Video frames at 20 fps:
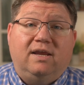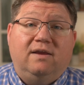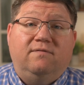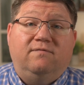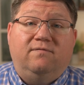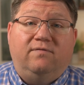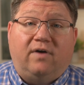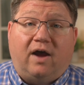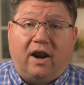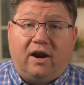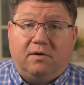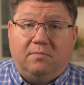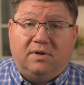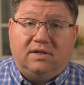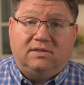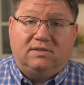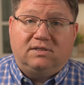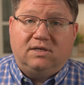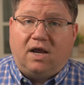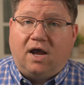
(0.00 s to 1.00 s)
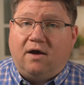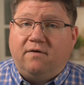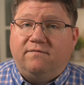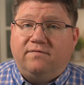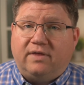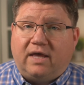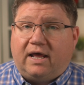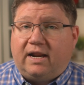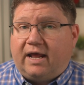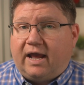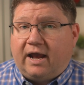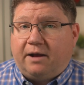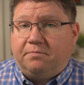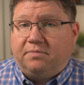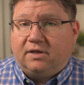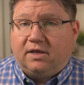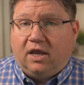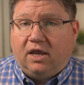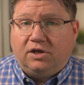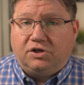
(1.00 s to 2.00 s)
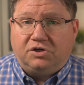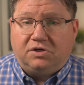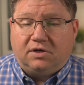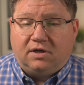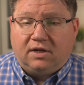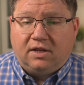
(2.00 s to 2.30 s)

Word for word: environments of that application.